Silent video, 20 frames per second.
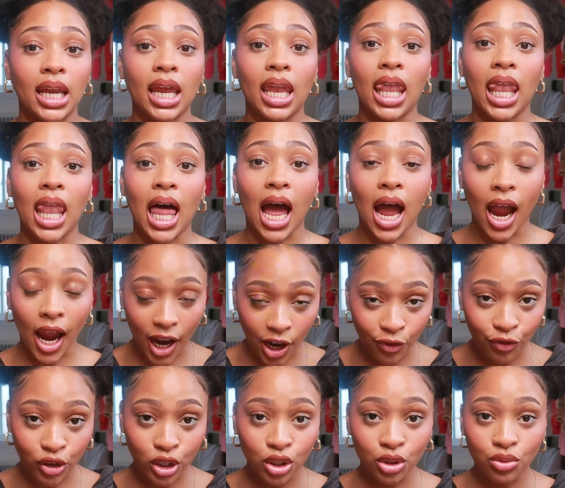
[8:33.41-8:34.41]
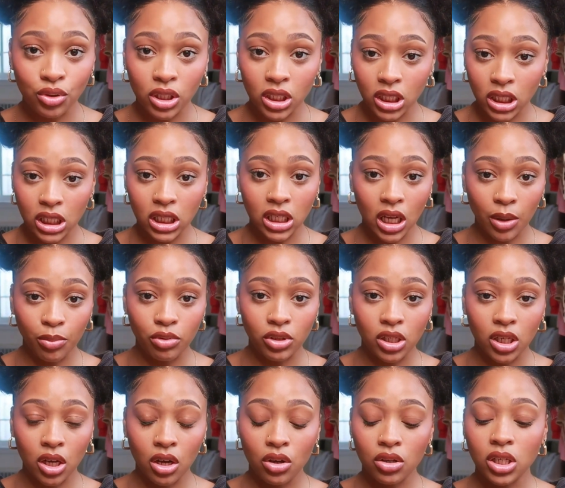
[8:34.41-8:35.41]
in line for 260 sample
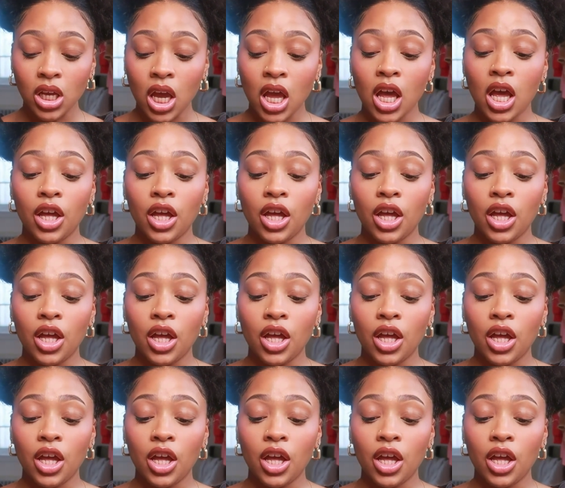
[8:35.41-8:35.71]
sales.